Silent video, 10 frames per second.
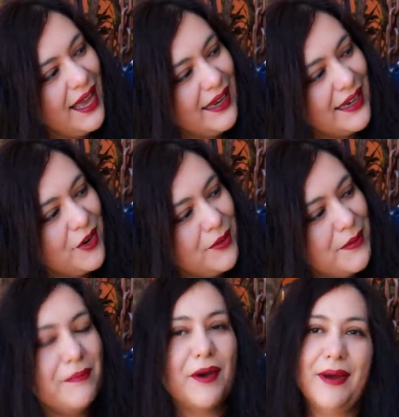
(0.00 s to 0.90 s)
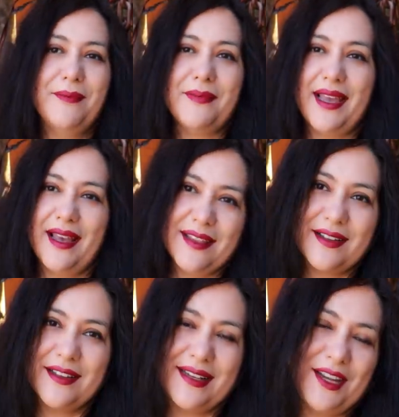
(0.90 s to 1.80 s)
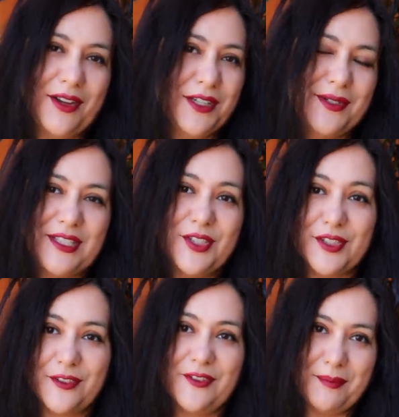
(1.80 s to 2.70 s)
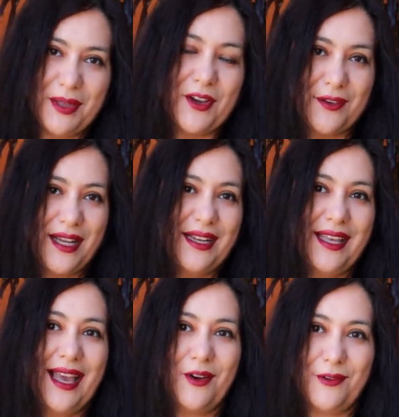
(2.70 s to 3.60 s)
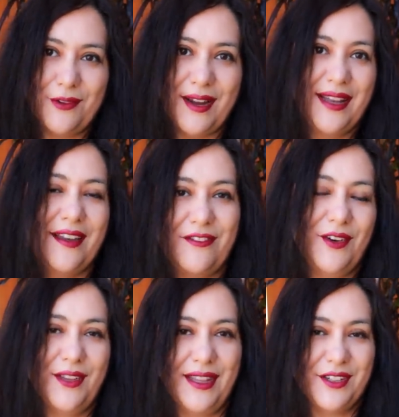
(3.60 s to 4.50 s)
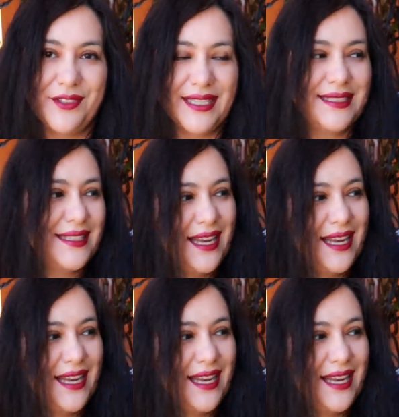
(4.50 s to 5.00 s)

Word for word: And I remember when my other lyric dress used to fit me correctly, how great I felt in that dress.